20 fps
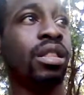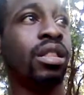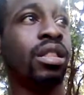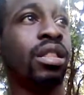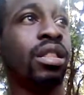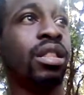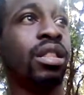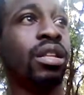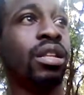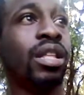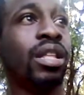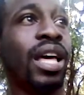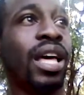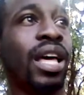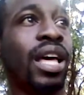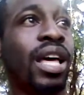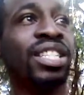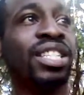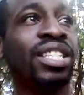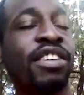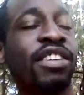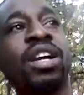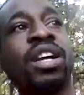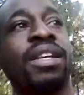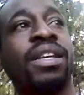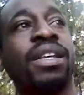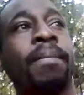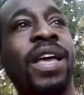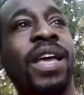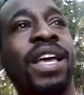the action of a
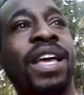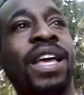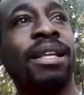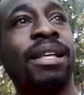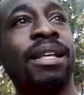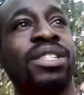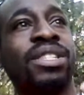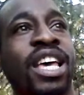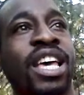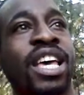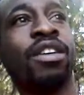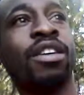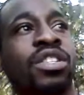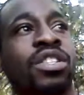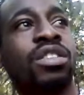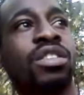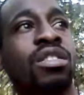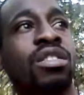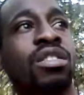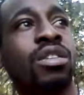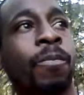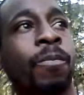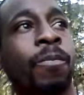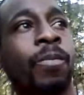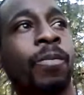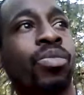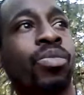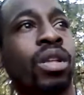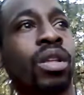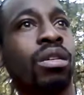person being themselves,
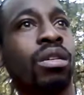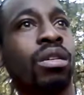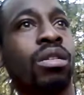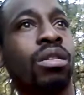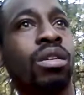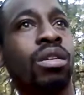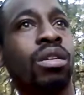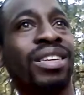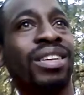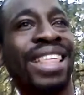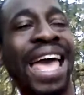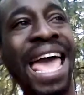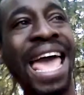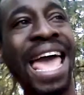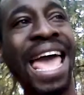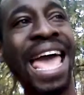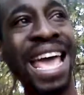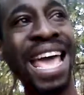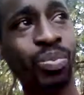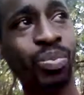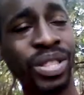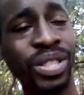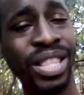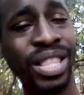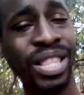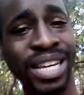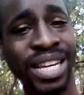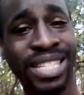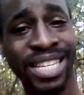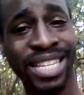that action within
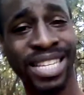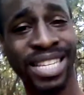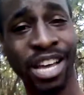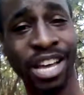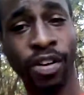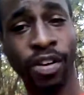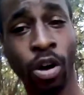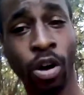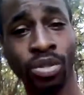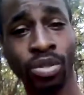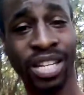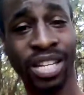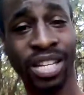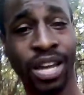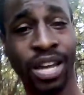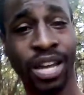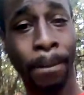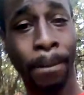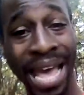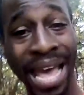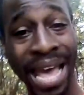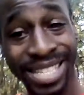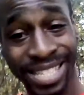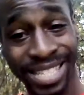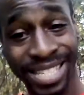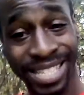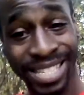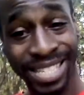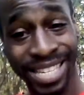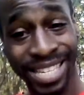itself holds the
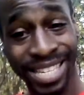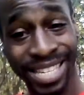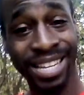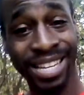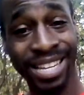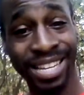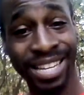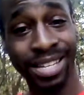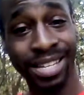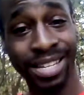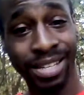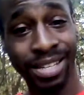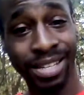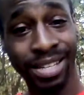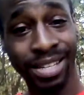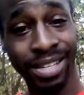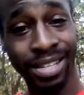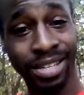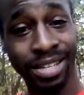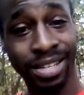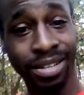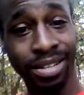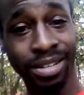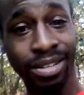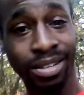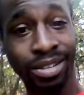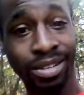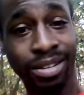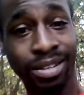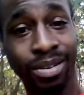capacity
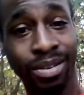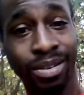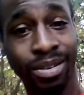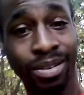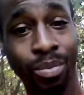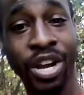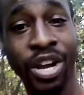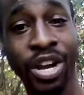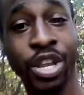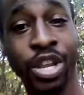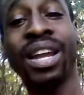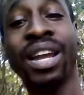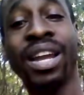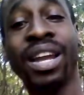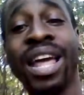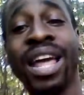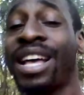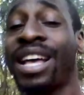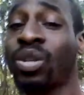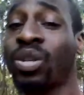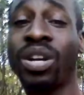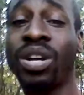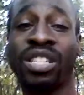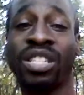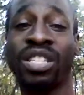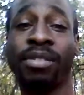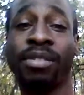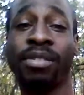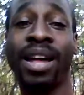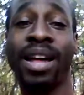where you can ask questions about
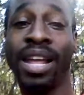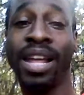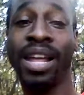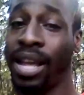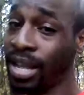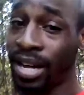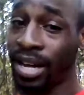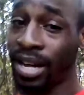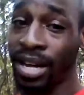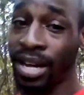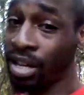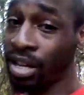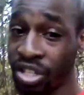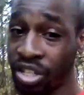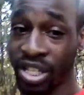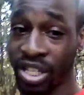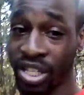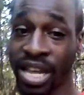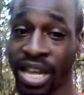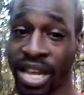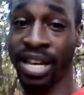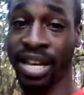it and get an understanding.